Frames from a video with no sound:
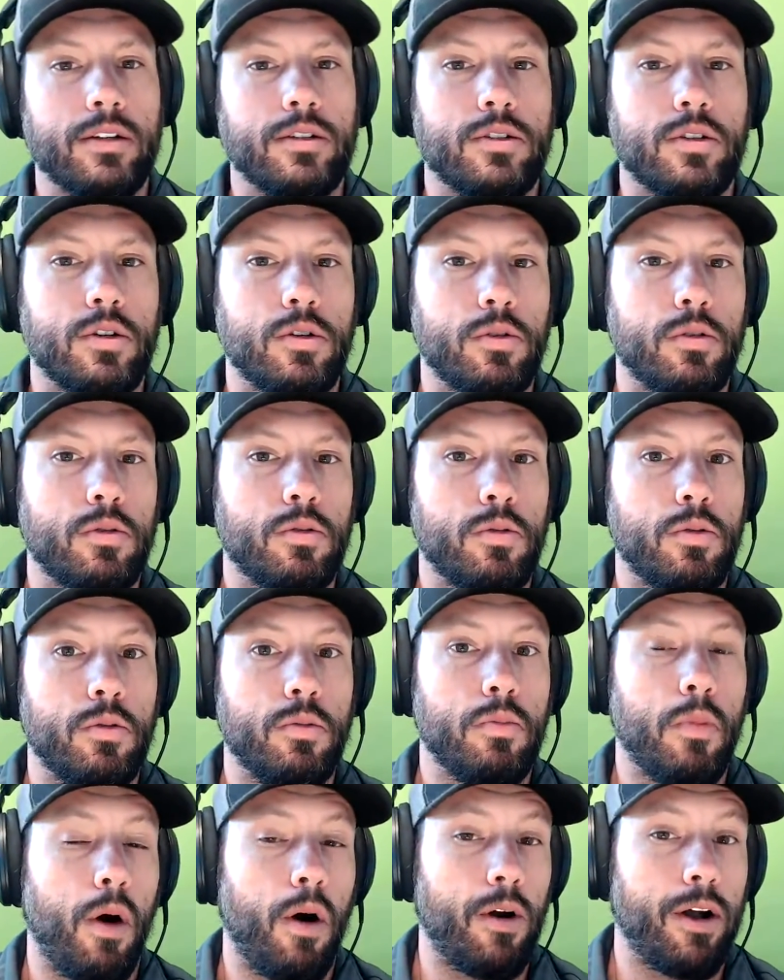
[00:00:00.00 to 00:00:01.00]
to
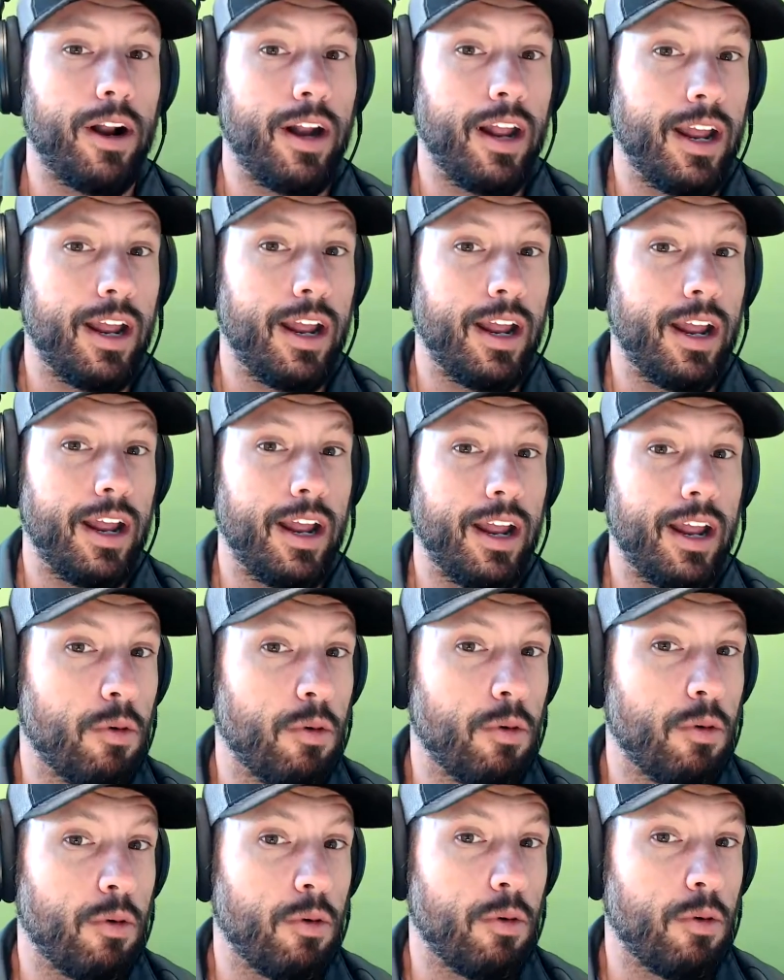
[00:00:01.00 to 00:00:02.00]
marketing to
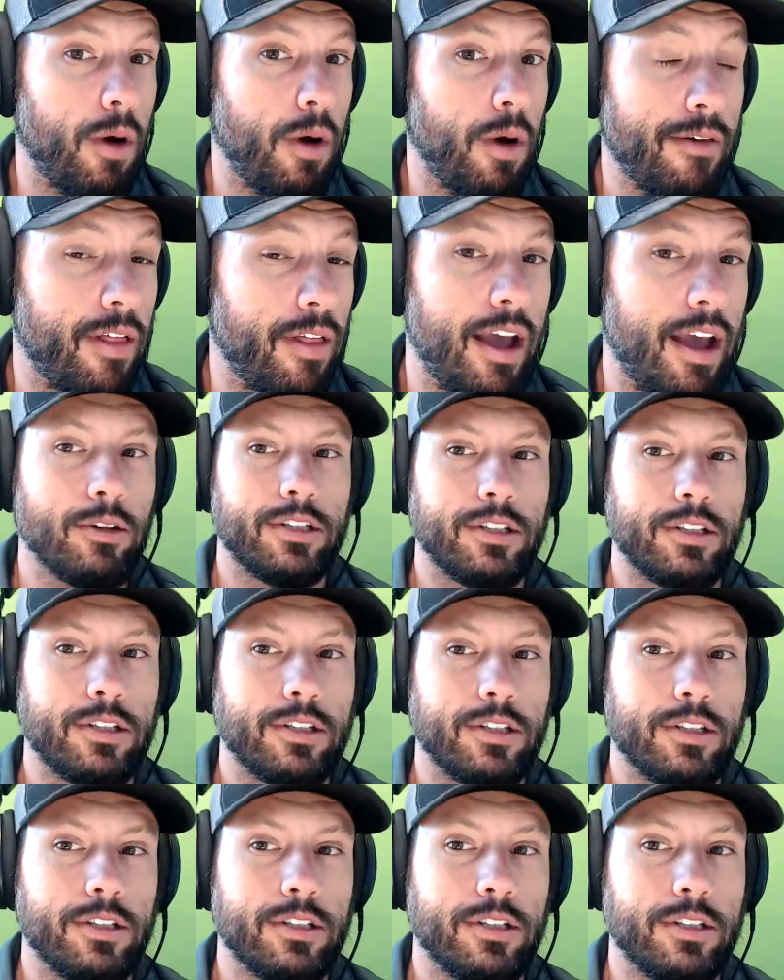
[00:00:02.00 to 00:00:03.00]
whatever else they aren't
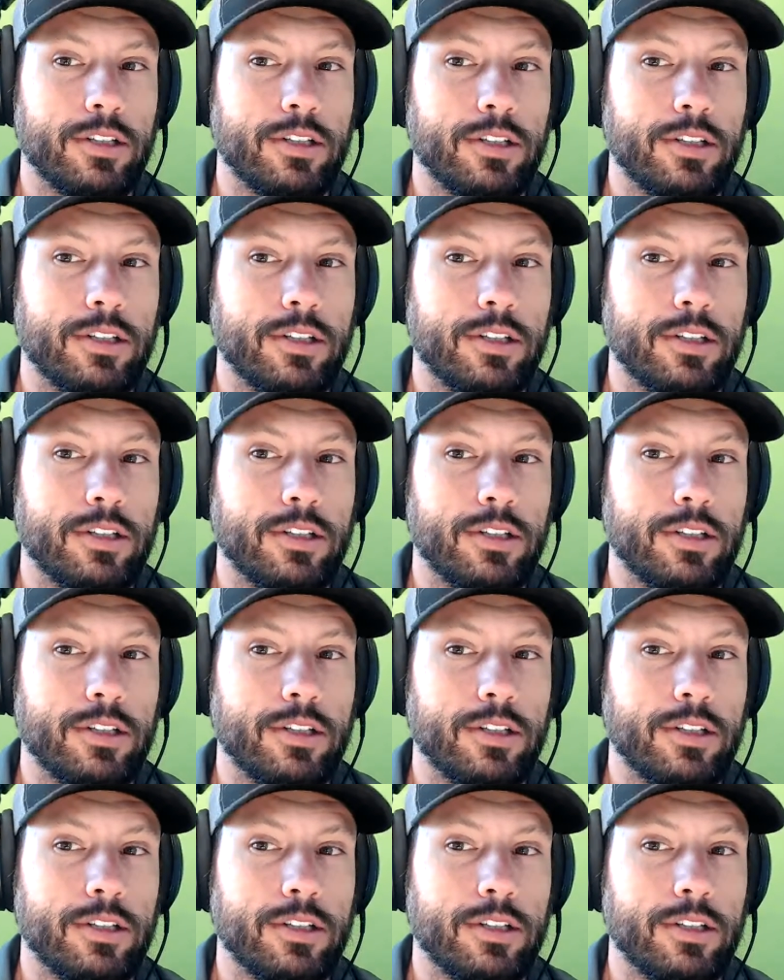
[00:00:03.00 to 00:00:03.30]
thinking of.